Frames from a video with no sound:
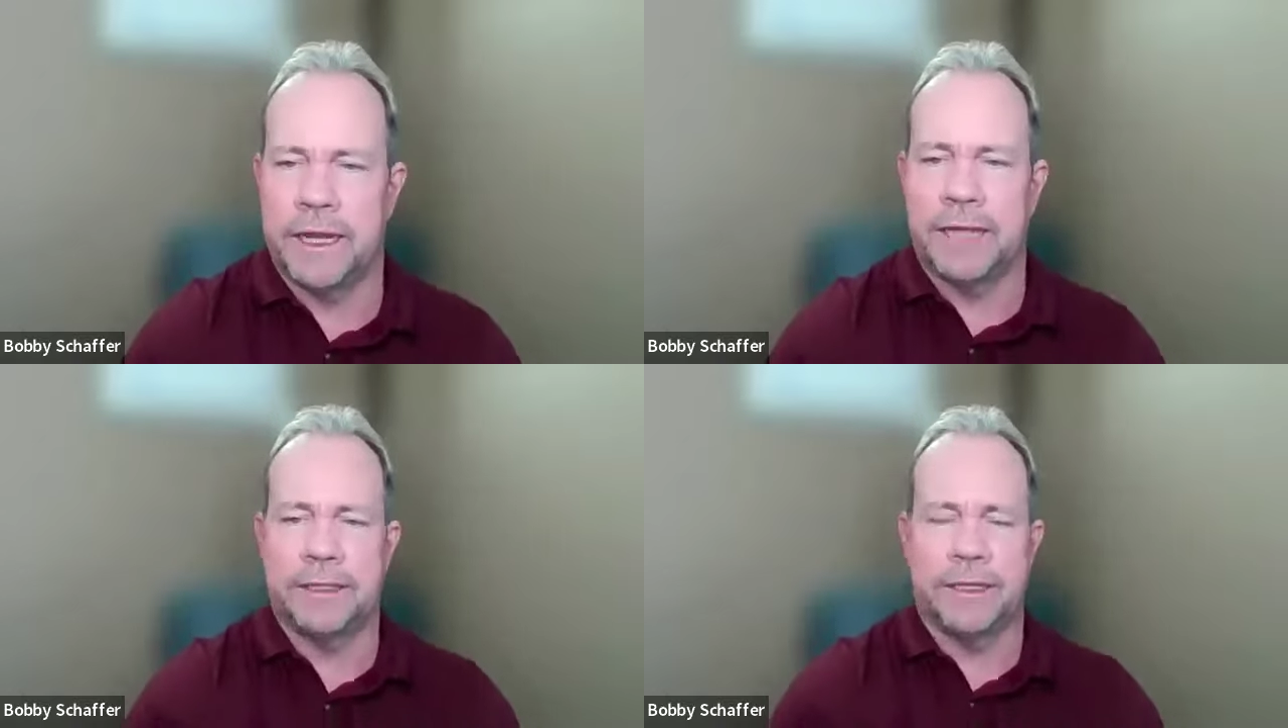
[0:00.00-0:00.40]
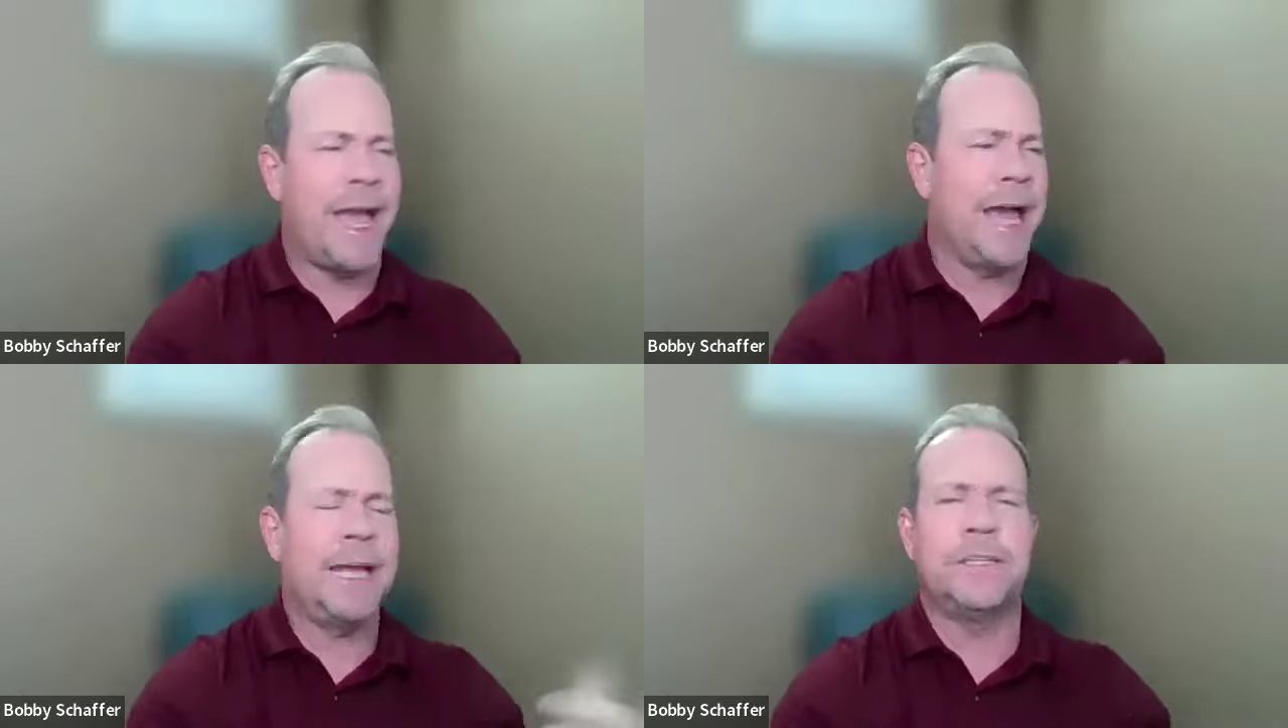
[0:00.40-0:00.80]
And I said,
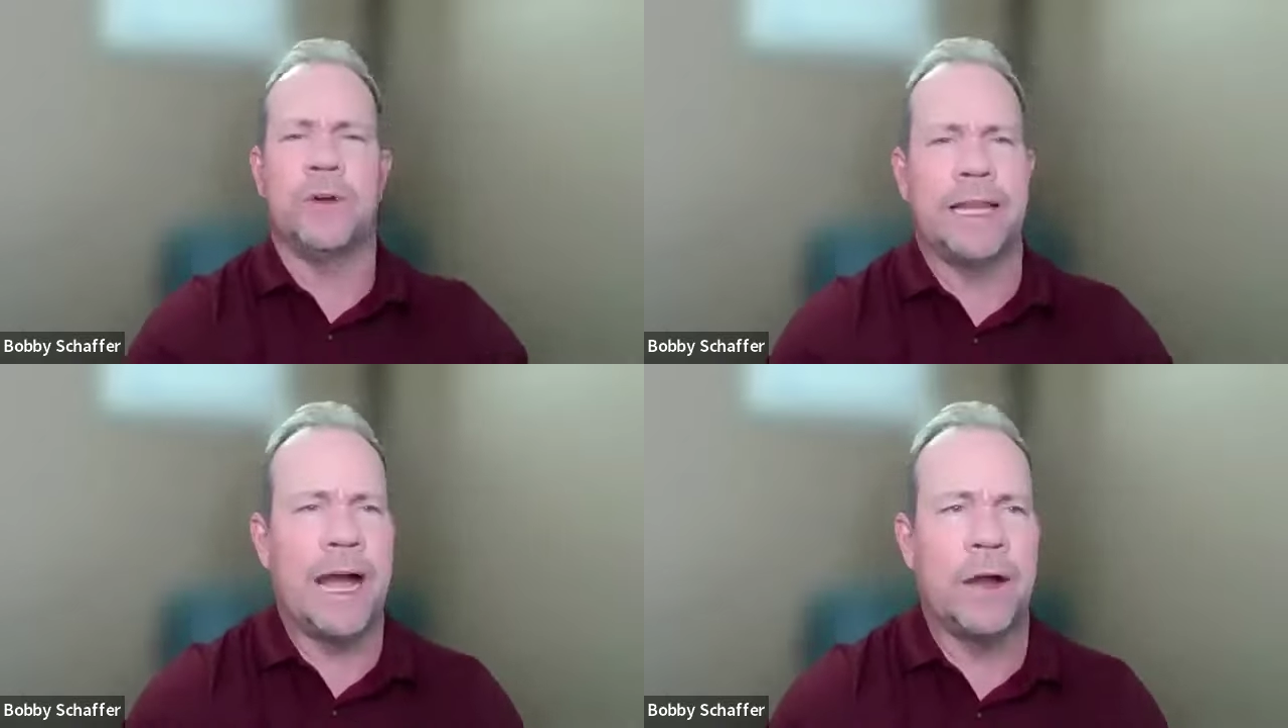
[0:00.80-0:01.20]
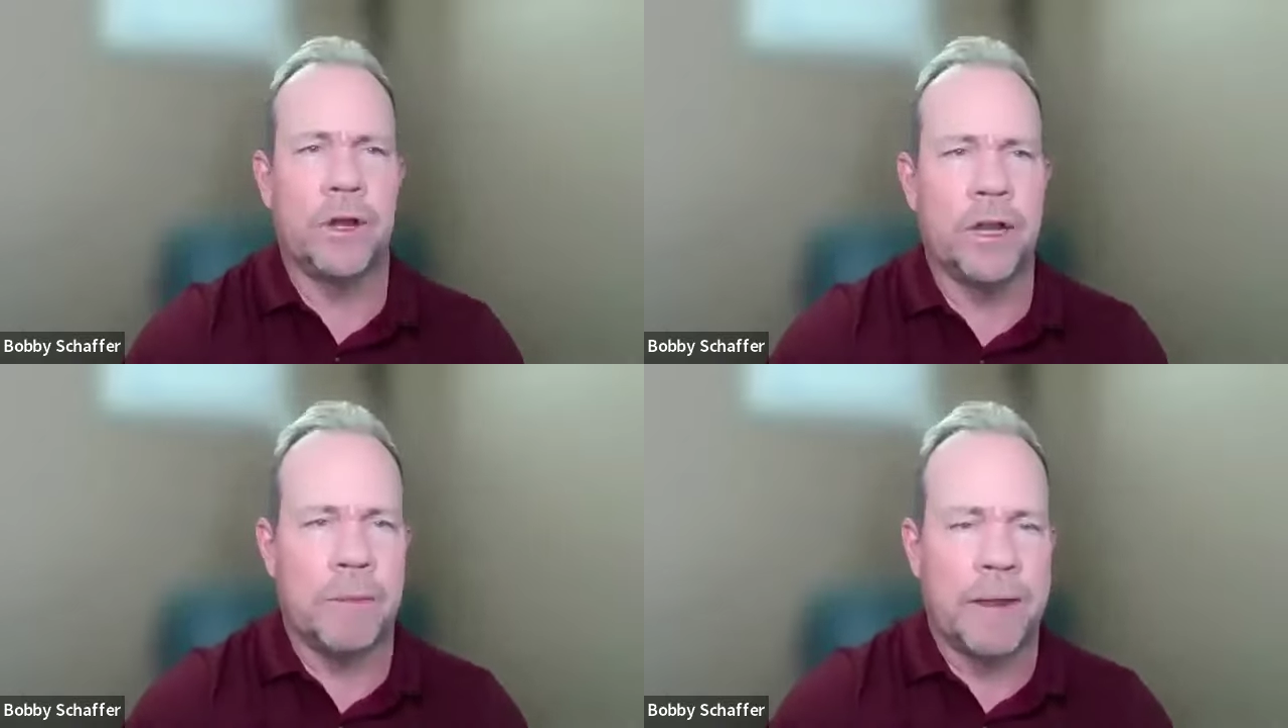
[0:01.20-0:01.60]
Yeah, I like to allow
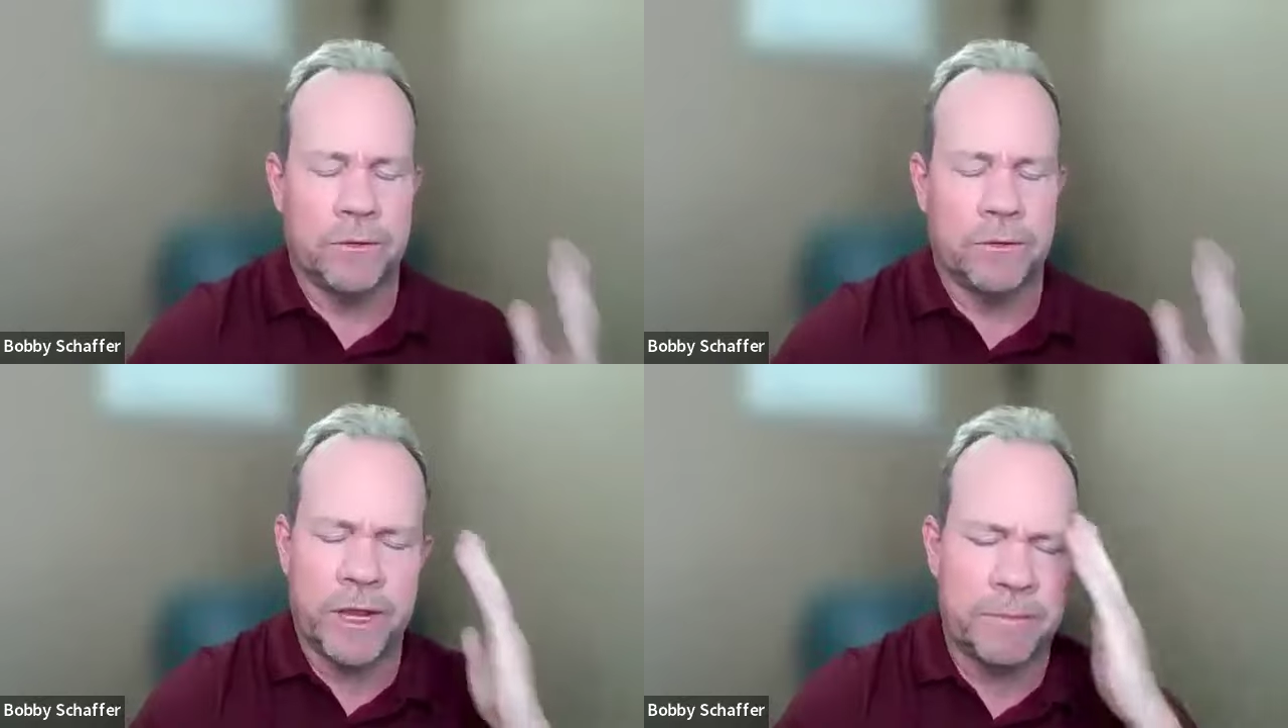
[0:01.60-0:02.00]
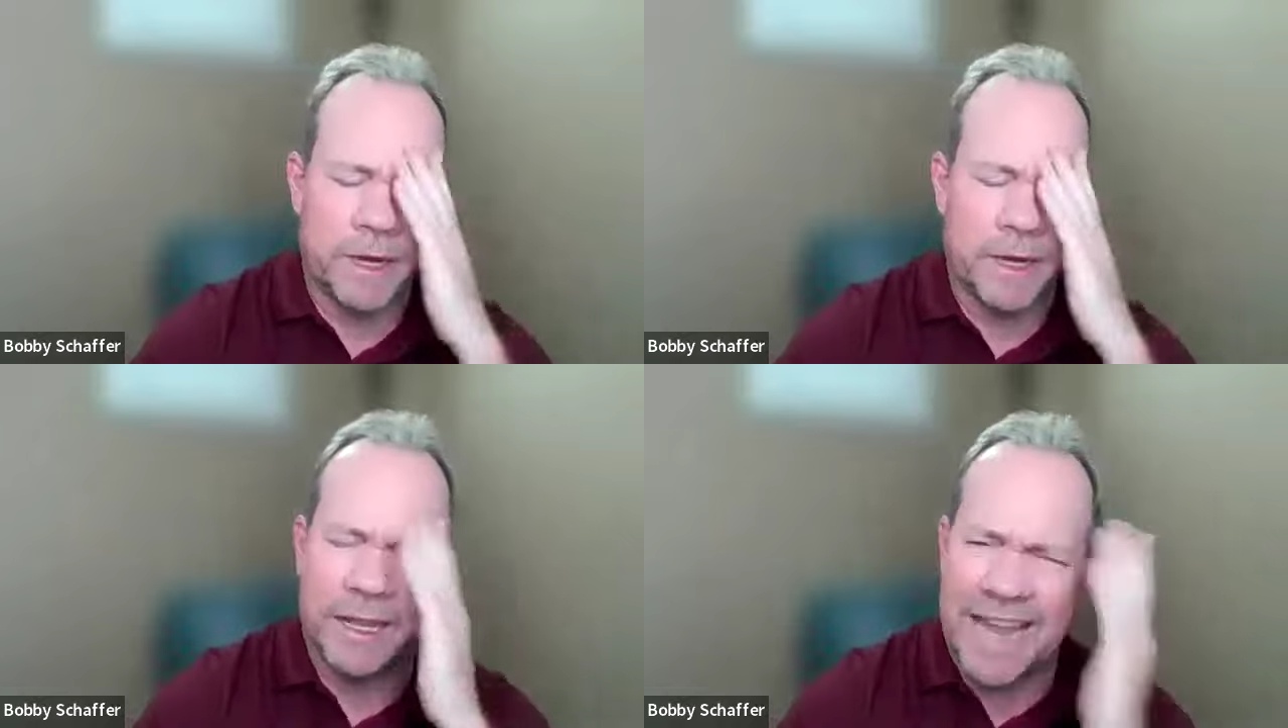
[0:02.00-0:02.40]
her. And I'm like, wait a
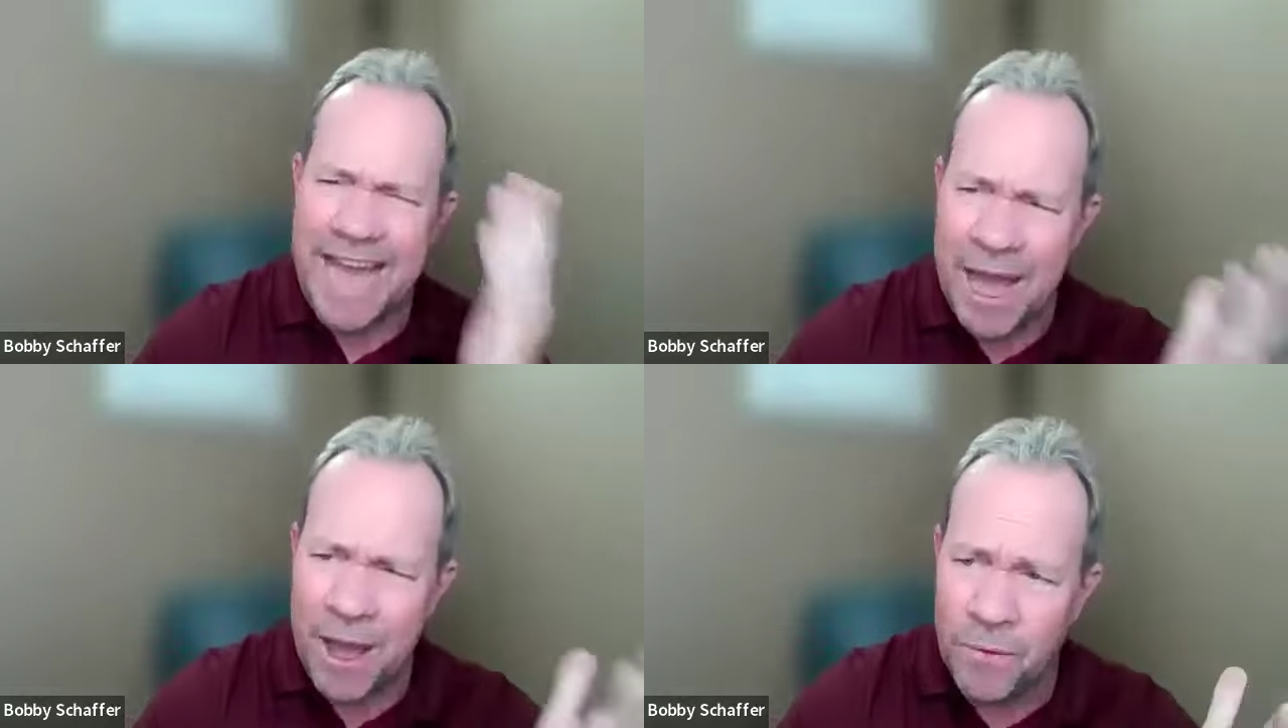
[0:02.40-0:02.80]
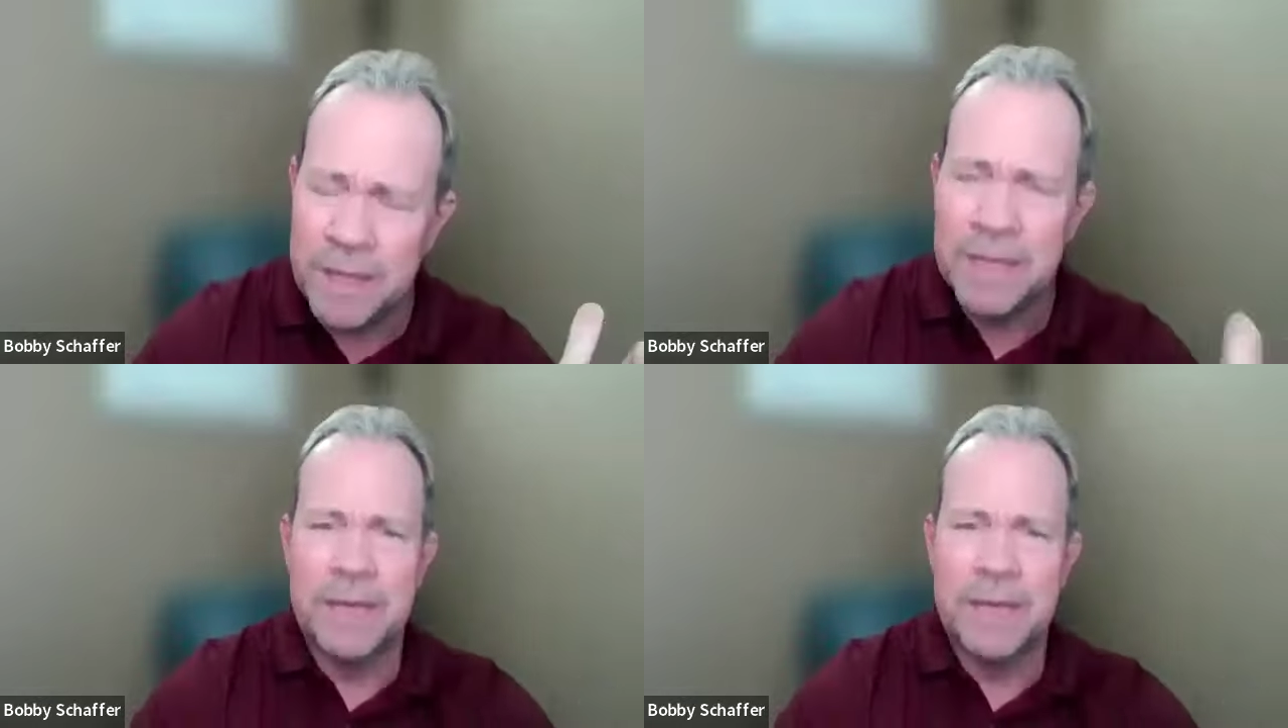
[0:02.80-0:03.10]
minute, allow?